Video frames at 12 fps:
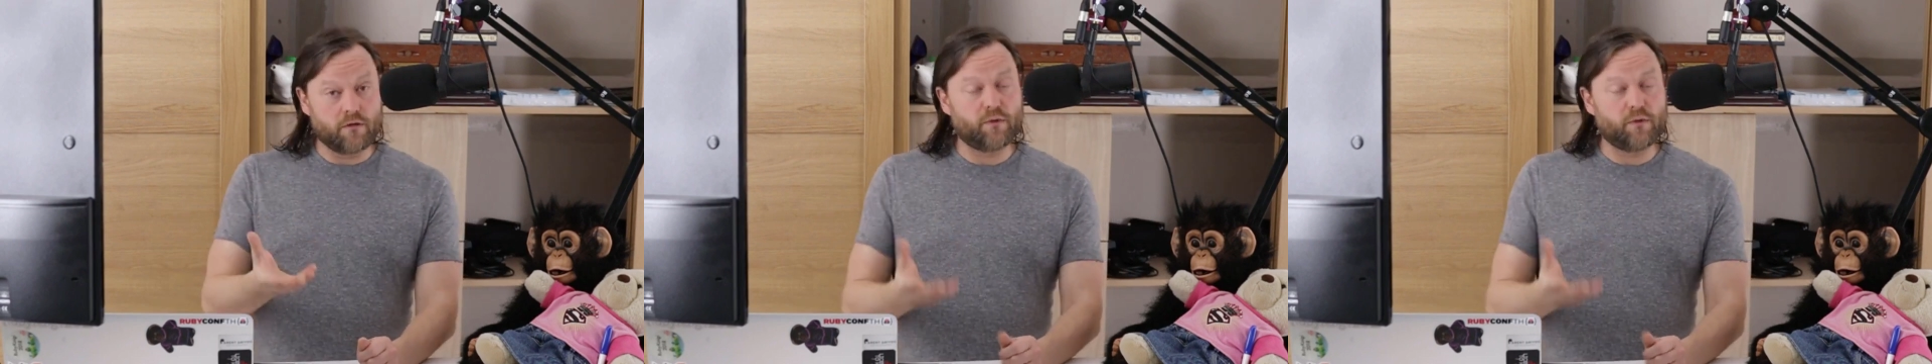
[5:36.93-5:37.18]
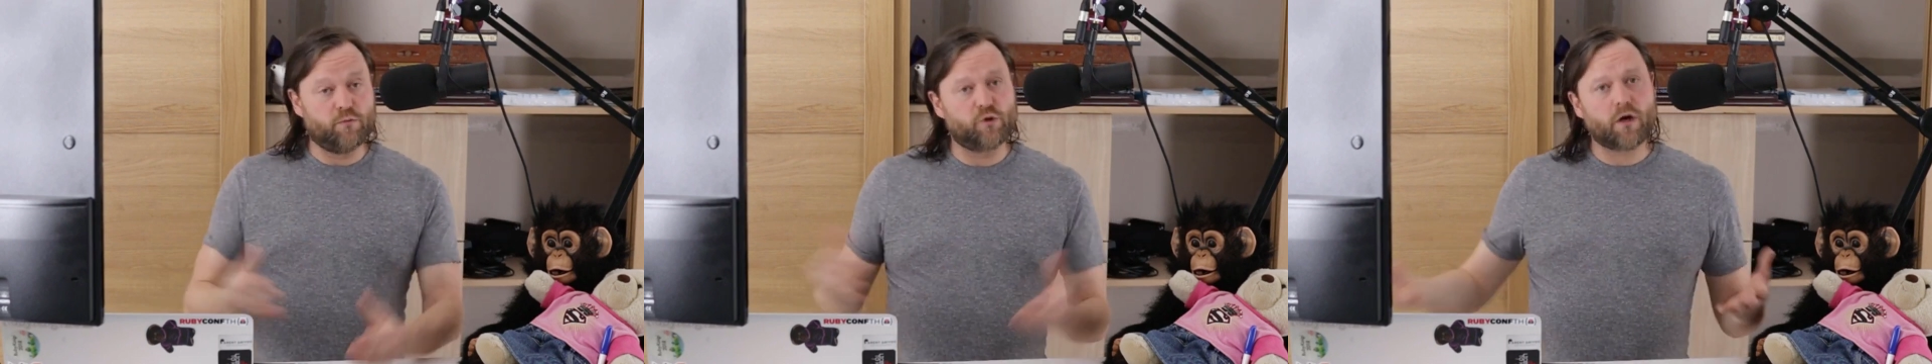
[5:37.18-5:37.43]
that
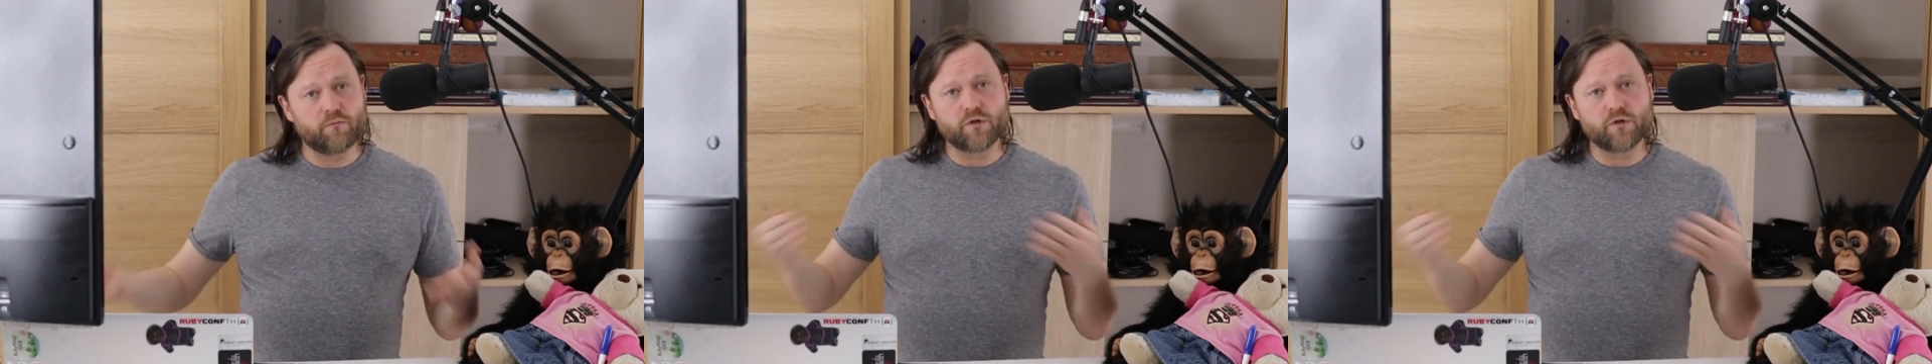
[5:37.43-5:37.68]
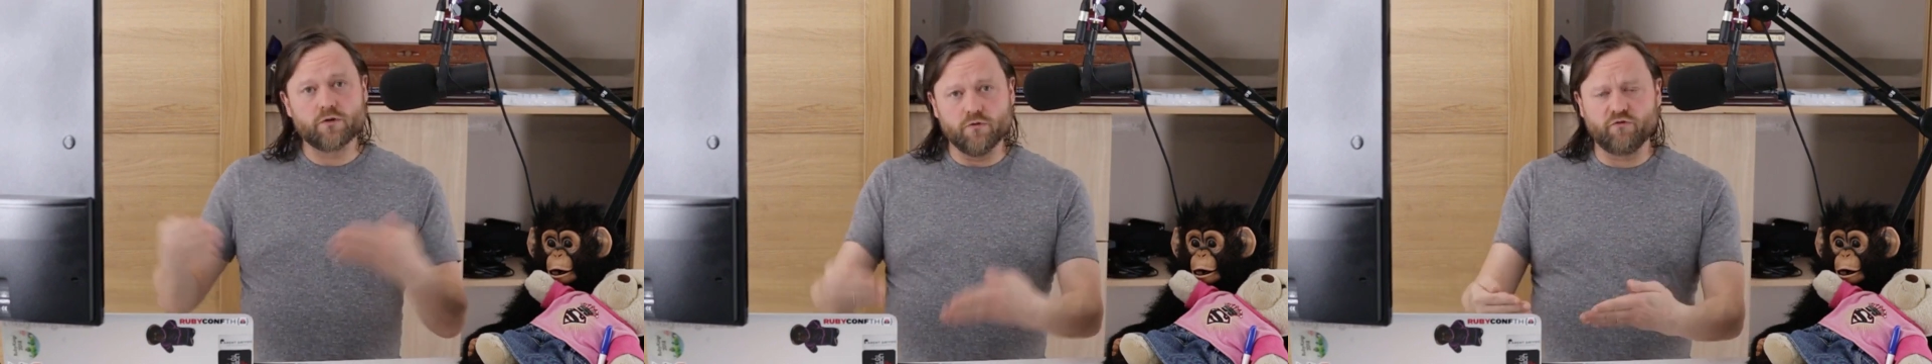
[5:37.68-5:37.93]
people come
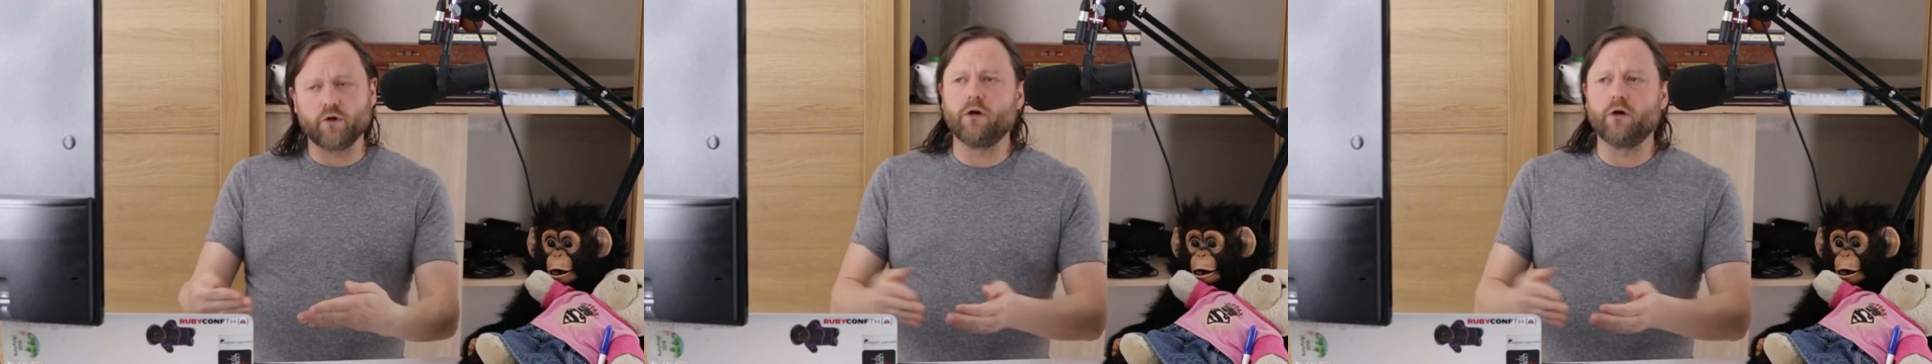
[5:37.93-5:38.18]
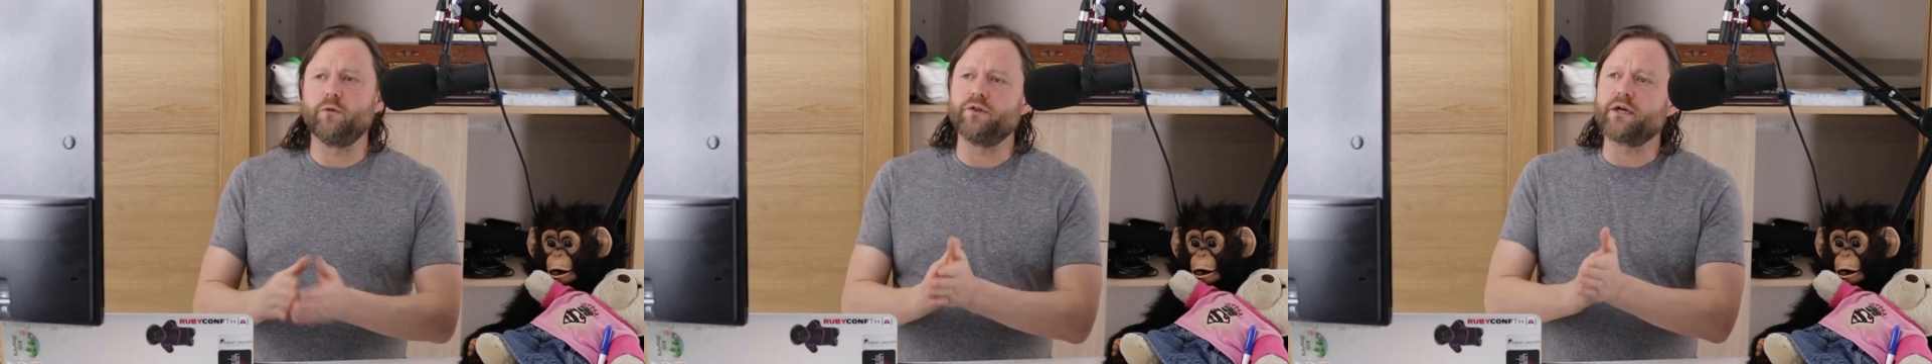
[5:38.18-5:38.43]
to for
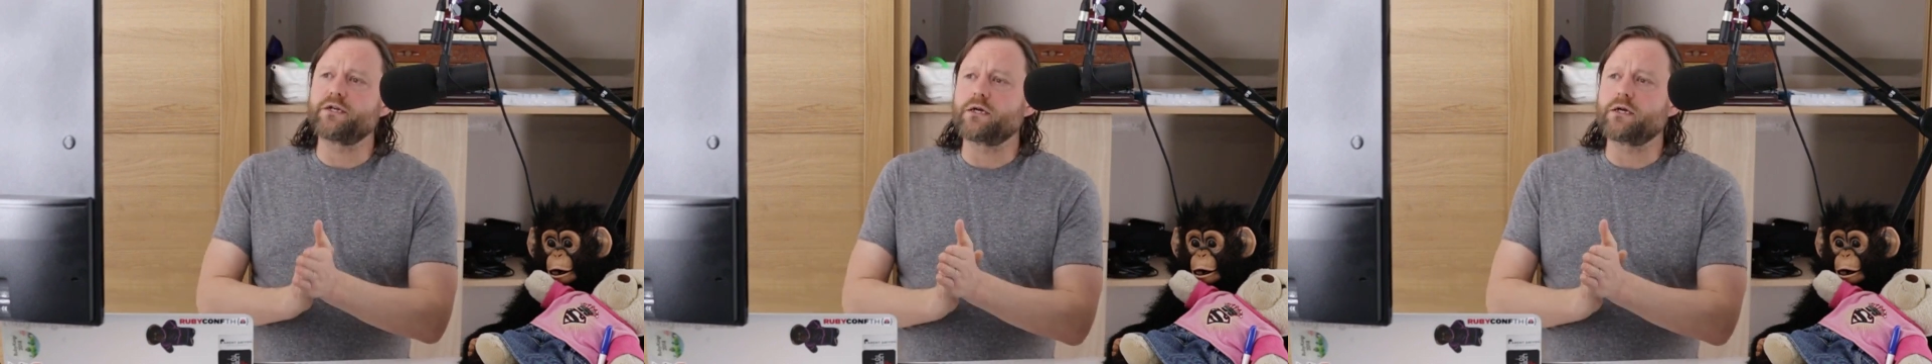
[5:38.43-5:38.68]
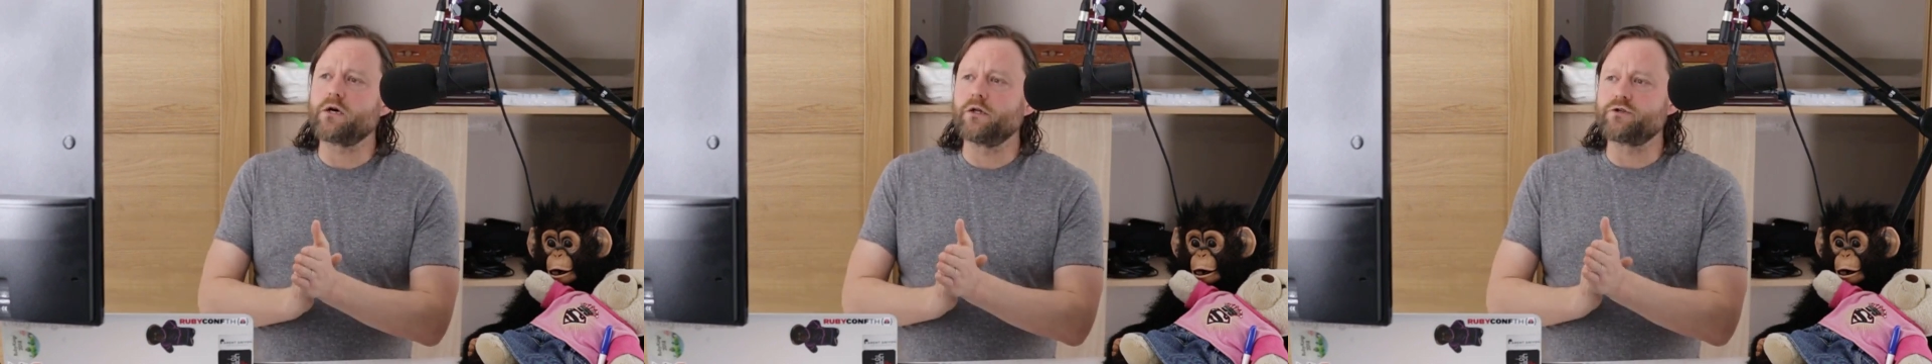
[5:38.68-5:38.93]
help on that
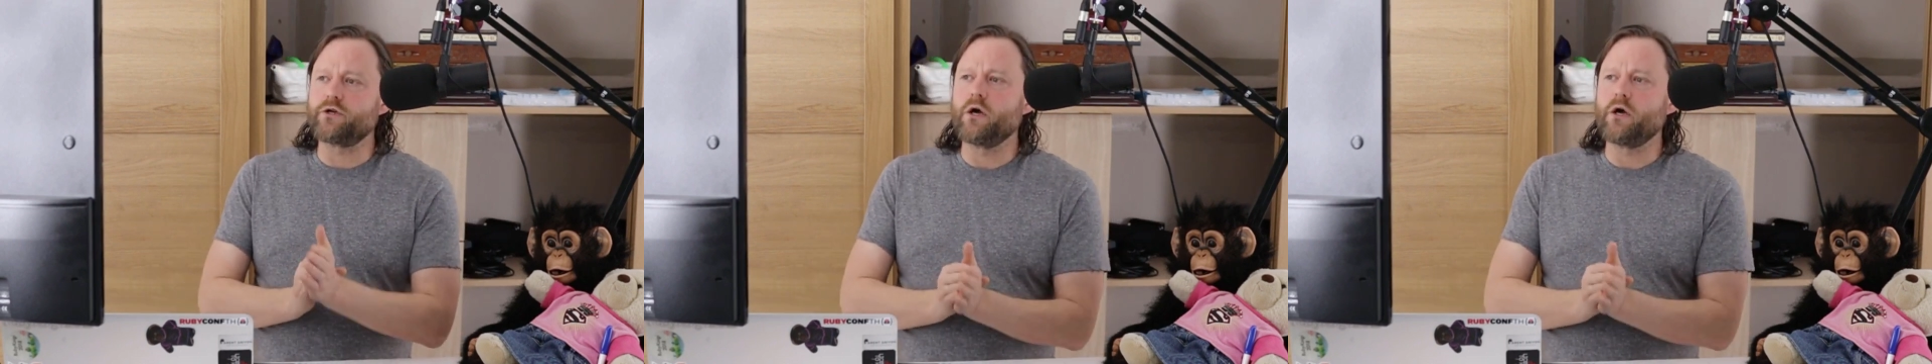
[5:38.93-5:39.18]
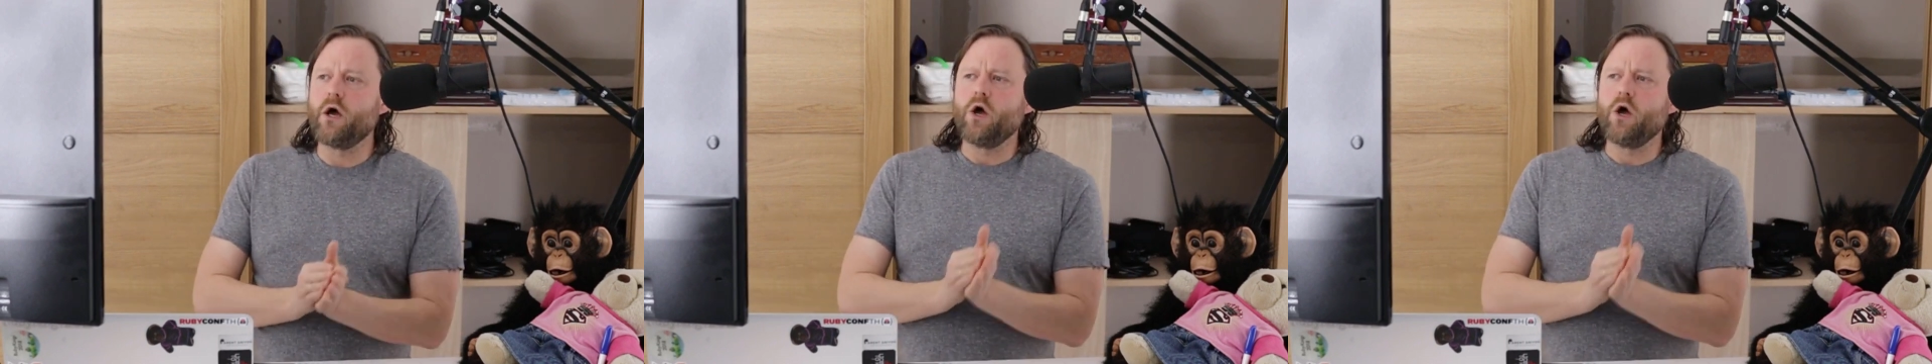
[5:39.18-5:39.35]
technology,